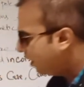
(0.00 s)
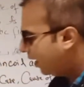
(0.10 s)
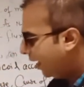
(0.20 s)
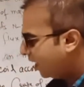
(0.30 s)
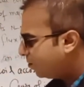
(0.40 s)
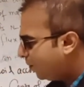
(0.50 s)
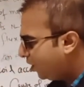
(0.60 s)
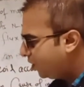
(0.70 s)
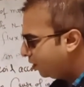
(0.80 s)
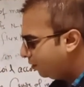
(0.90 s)
an
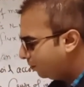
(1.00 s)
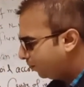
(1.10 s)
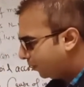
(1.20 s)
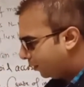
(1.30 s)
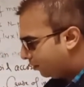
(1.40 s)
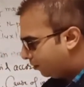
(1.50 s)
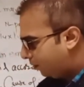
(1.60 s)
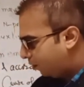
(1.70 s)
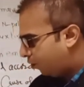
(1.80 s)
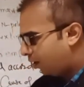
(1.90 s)
expression
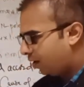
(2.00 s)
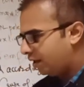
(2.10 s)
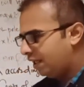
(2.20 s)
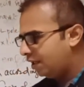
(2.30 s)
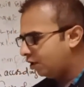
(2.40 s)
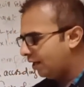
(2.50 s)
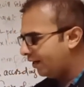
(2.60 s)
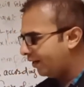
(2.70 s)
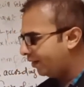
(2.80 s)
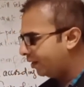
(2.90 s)
for
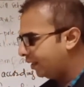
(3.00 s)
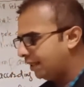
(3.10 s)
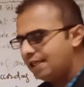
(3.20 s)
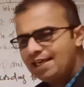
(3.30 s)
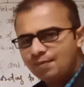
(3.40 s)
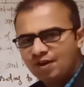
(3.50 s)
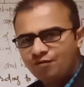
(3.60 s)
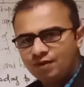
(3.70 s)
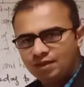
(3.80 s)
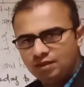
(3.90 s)
calculating the
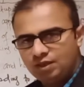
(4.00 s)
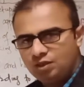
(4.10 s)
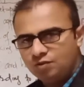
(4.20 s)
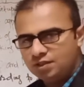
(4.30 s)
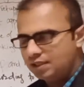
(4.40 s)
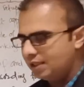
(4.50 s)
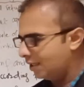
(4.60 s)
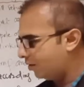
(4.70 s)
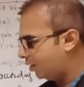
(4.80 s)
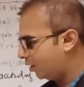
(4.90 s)
EMF induced in the
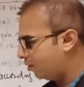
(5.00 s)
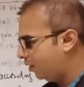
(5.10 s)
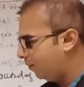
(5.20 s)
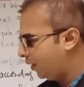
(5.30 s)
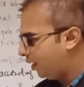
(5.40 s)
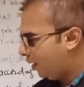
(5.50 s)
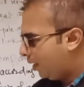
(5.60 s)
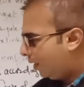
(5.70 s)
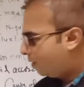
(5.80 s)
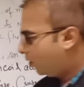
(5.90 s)
conductor, so